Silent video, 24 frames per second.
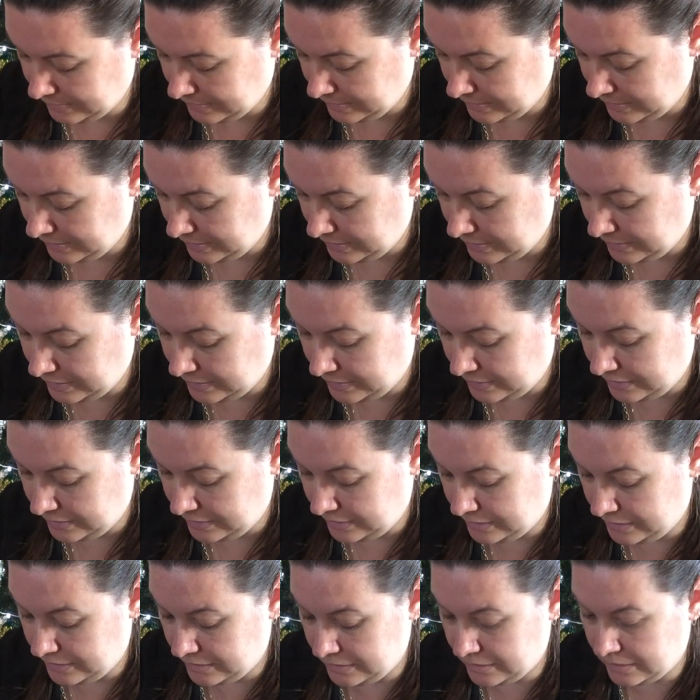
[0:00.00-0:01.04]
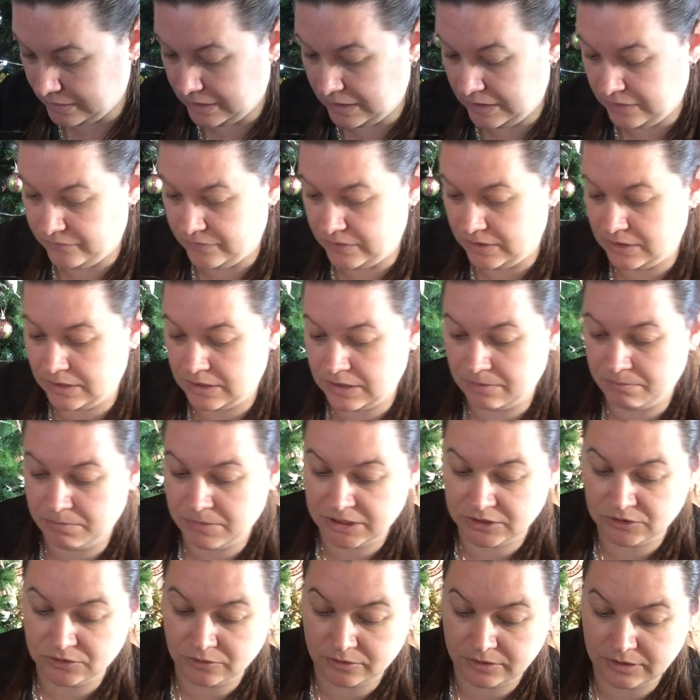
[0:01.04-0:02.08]
And I haven't done
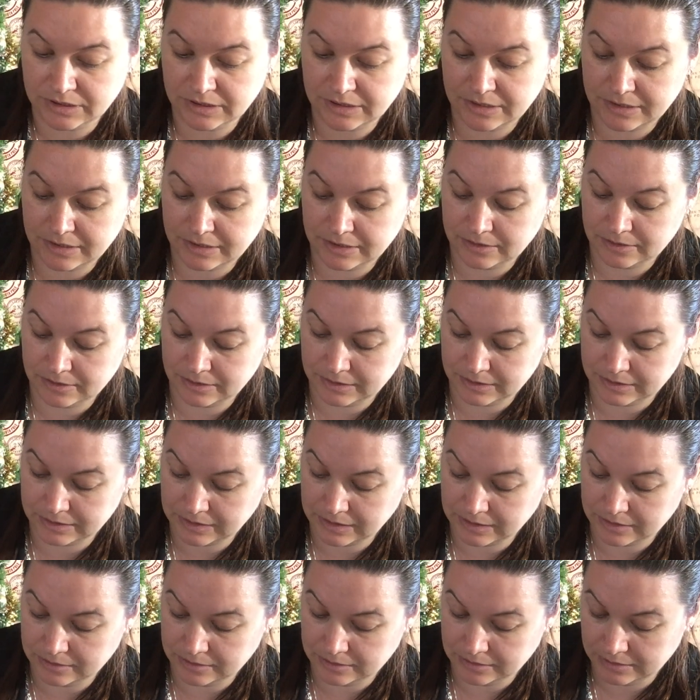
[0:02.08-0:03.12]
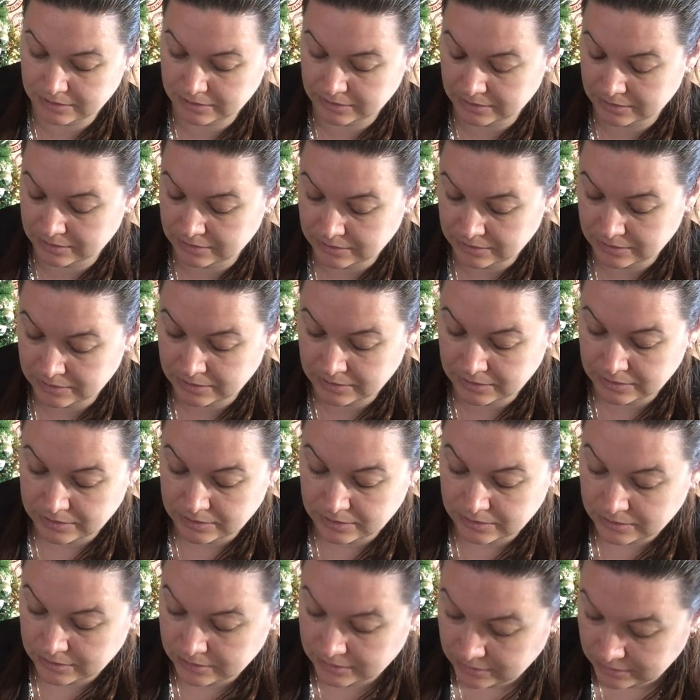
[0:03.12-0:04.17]
much on this since I started it.
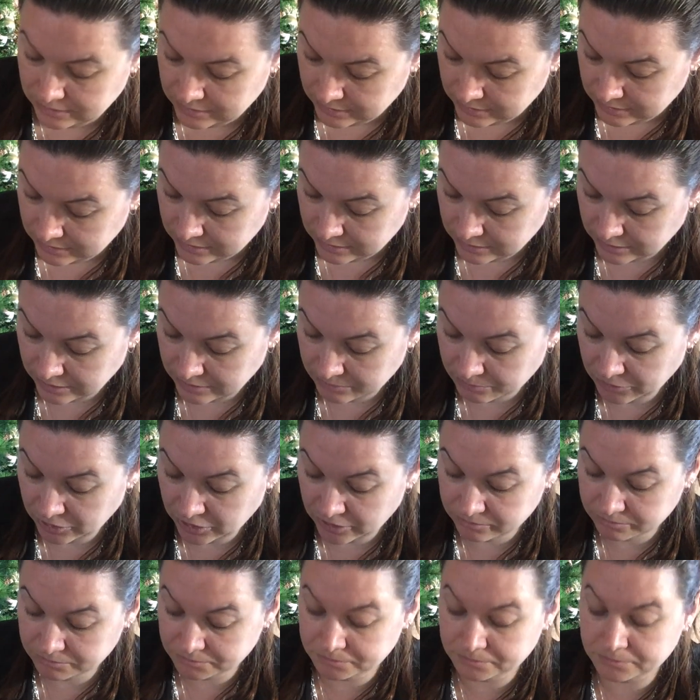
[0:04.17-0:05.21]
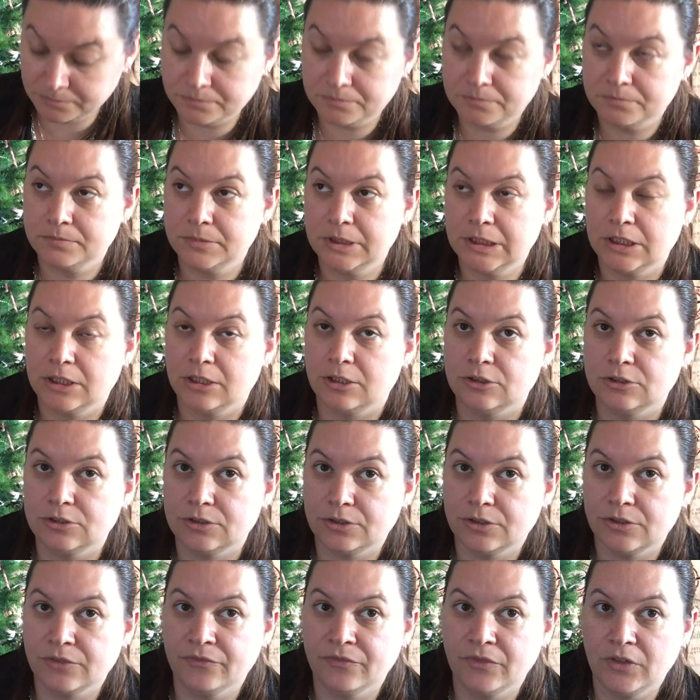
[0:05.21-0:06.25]
I'm
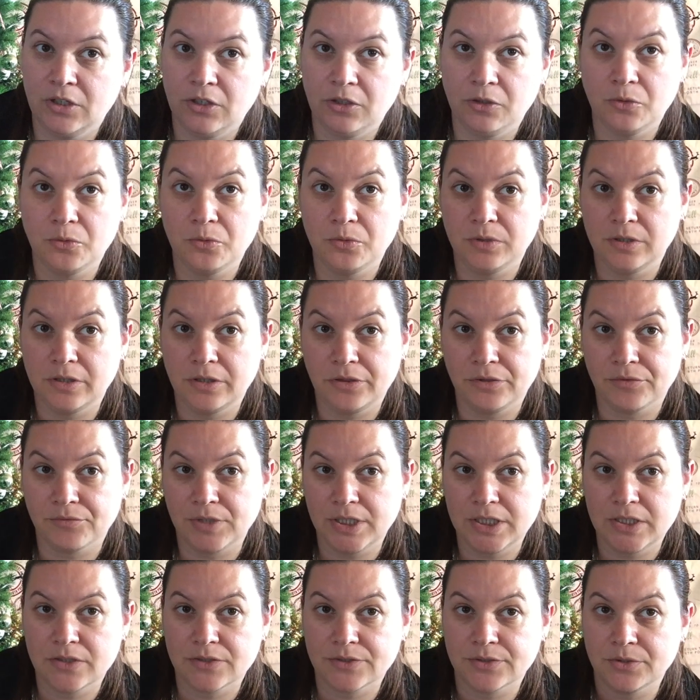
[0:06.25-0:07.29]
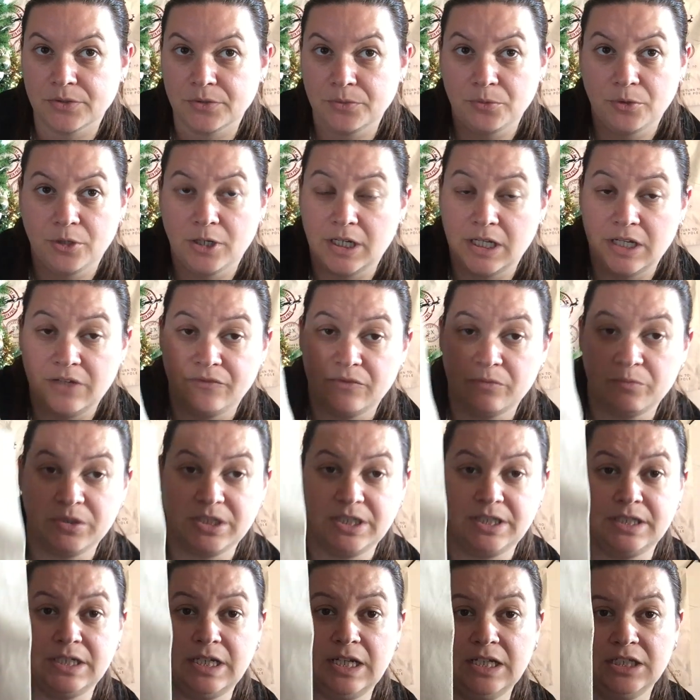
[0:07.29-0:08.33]
converting all the threads to what I have in my
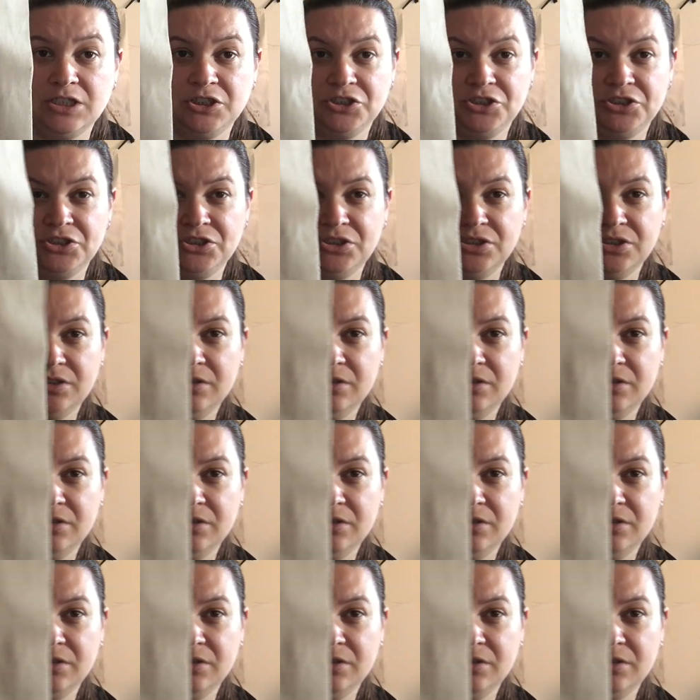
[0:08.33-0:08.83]
stash,